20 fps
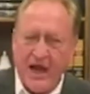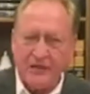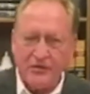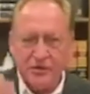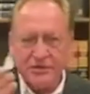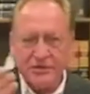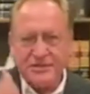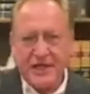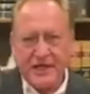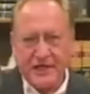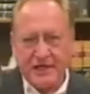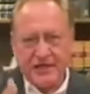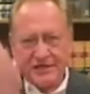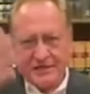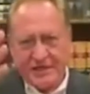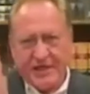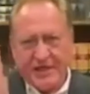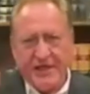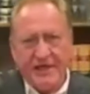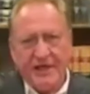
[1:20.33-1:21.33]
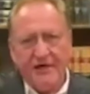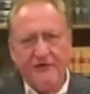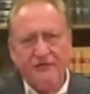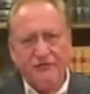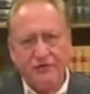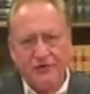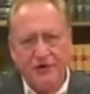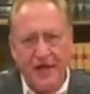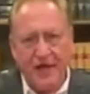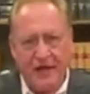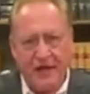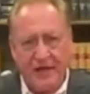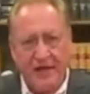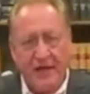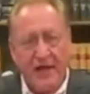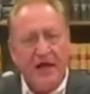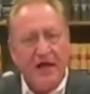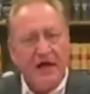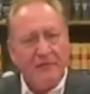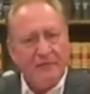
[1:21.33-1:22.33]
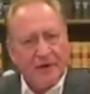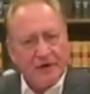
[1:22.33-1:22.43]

I looked at it day after day.